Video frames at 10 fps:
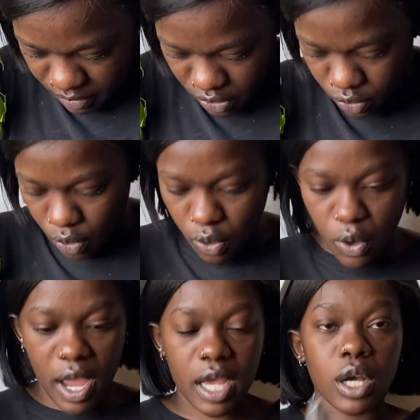store,
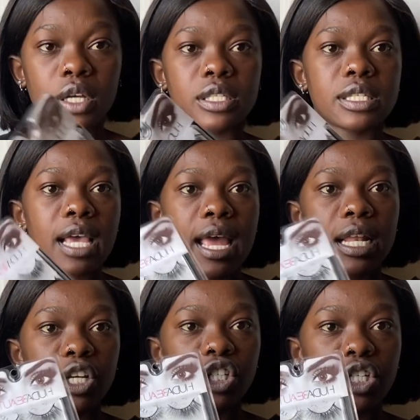I got
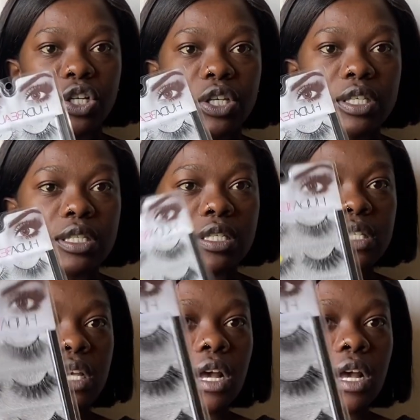eyelashes.